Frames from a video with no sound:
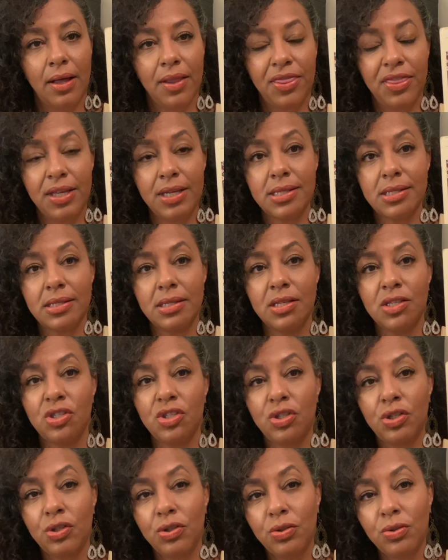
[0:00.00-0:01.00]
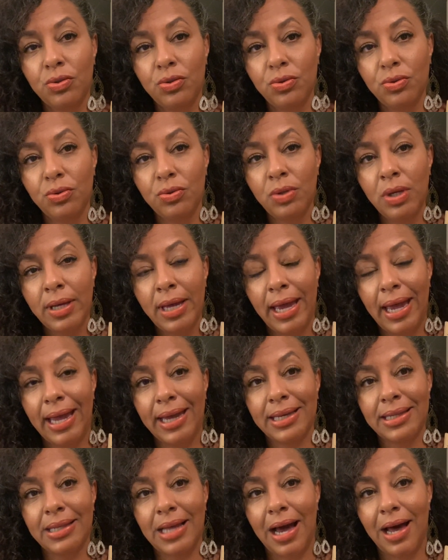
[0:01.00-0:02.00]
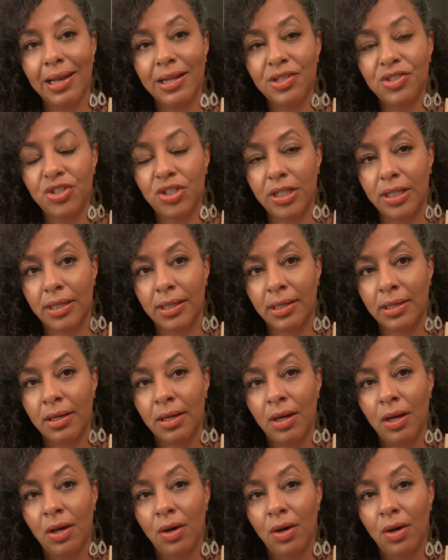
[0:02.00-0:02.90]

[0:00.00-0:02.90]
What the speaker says: This is you acknowledging